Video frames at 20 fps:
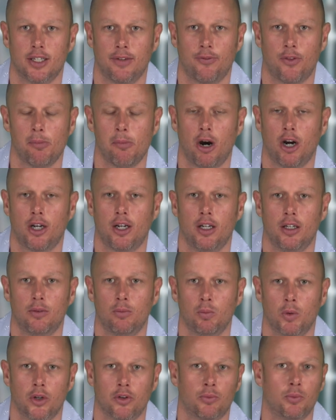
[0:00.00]
If the market
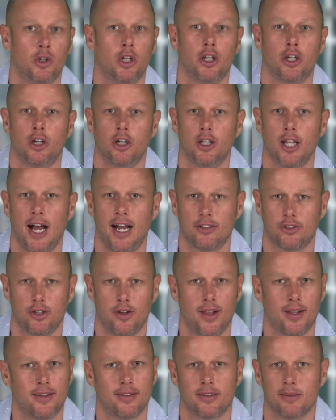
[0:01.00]
was really good last
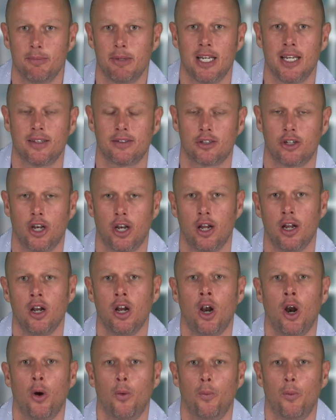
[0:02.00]
year, that doesn't mean it's going to
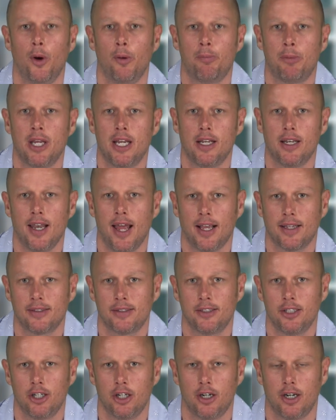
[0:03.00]
repeat
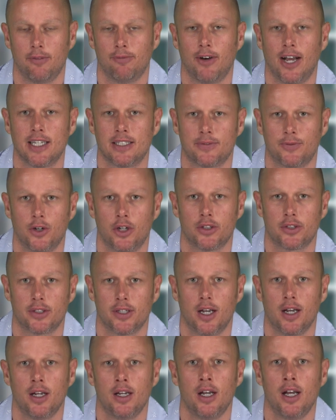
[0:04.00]
next year, and vice versa.